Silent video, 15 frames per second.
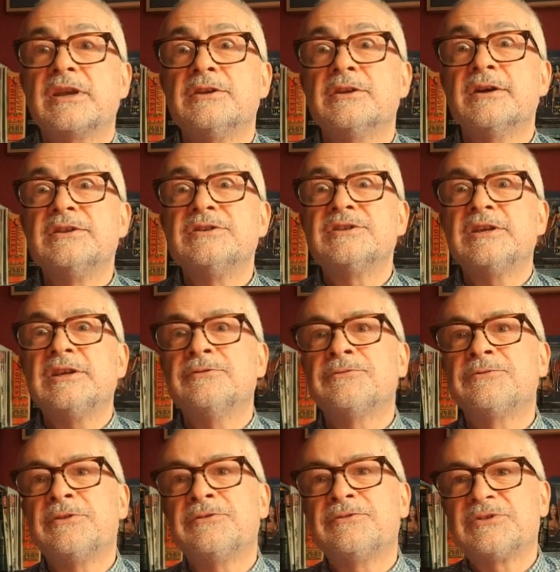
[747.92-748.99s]
in
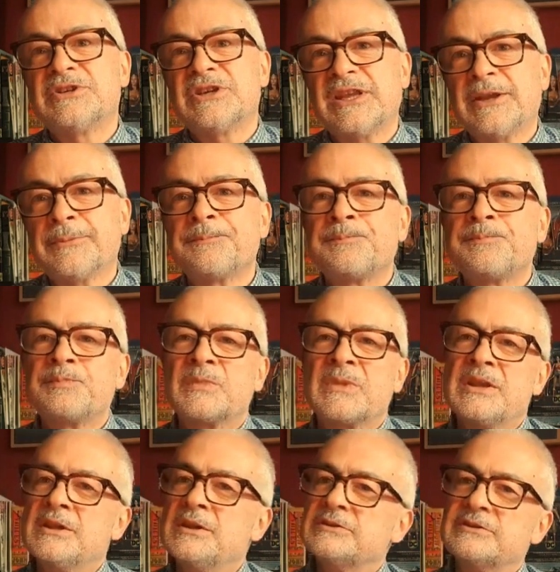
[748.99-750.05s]
1950
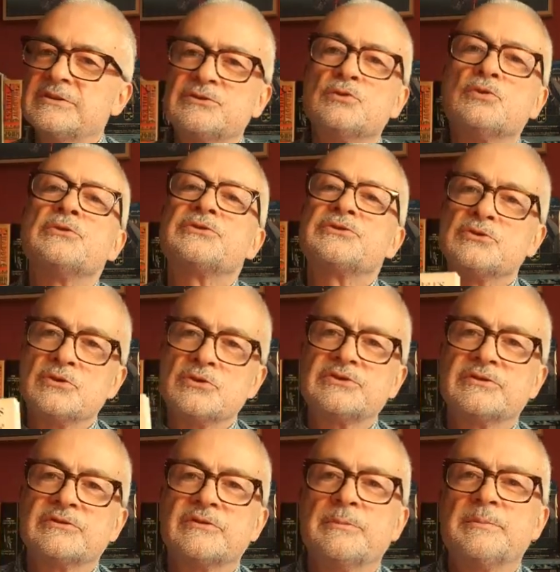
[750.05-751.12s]
there's all
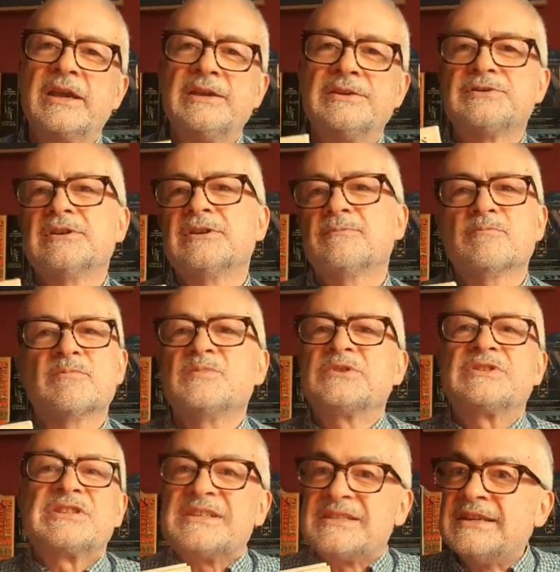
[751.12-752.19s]
sorts of amazing
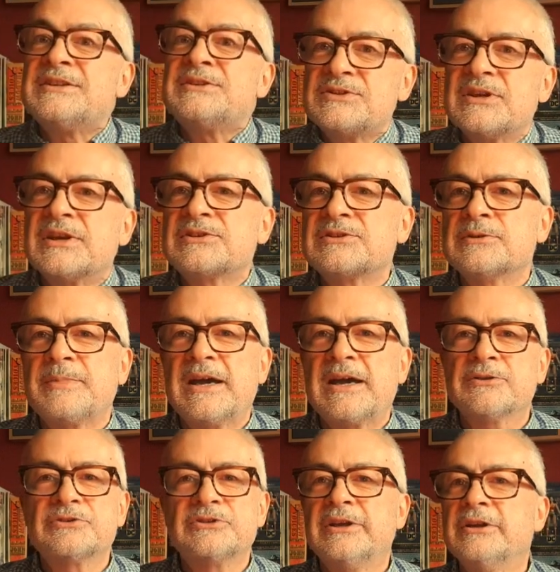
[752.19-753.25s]
statistics
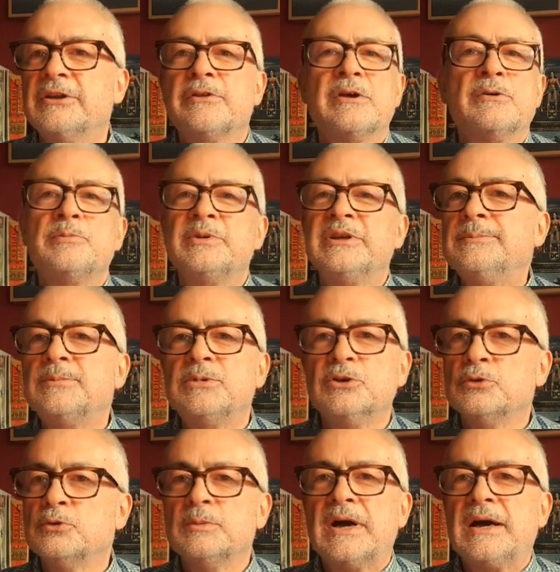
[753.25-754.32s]
about it. You know, there were people
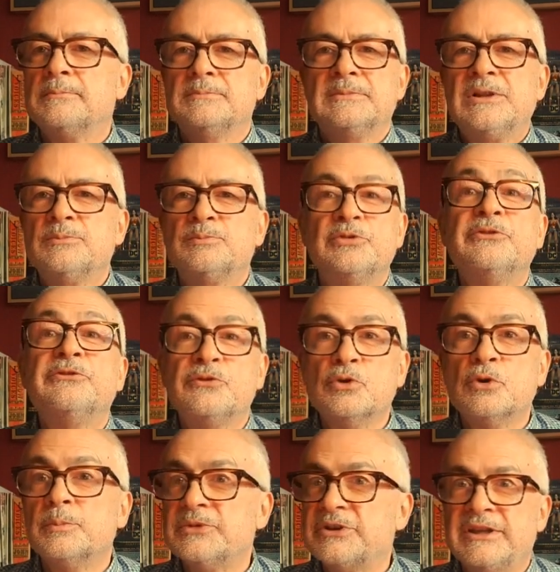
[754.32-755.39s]
who
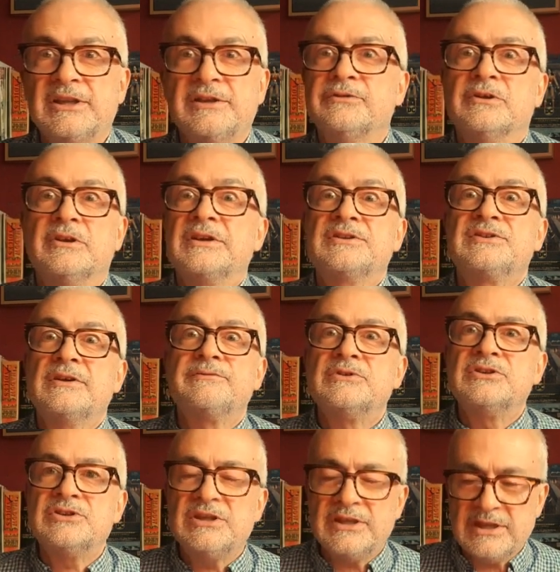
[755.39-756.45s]
performed in it for like
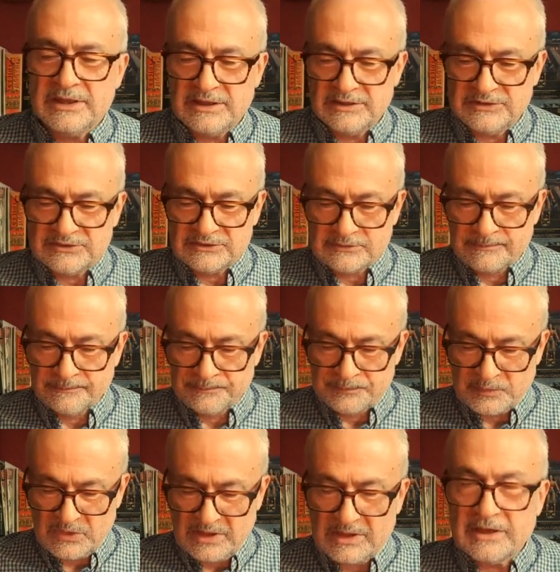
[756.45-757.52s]
70 years.
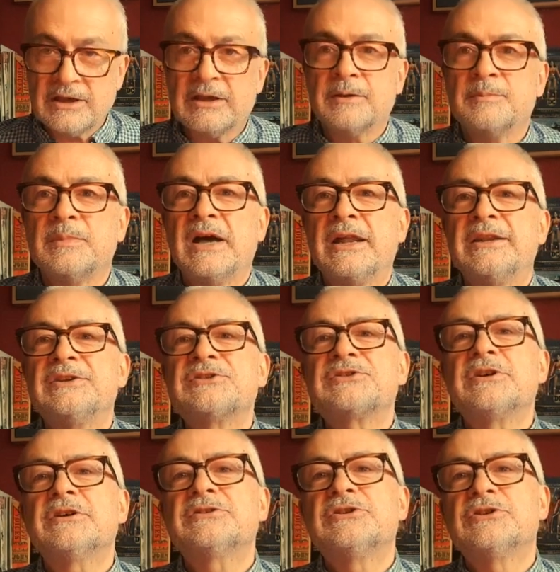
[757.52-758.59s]
Um, and it
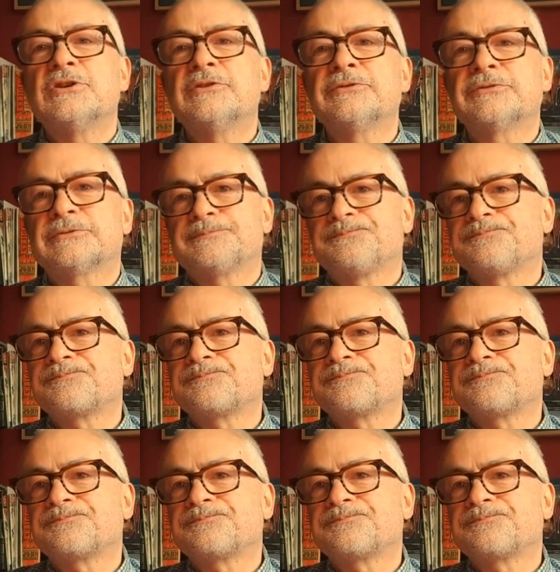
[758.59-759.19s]
started off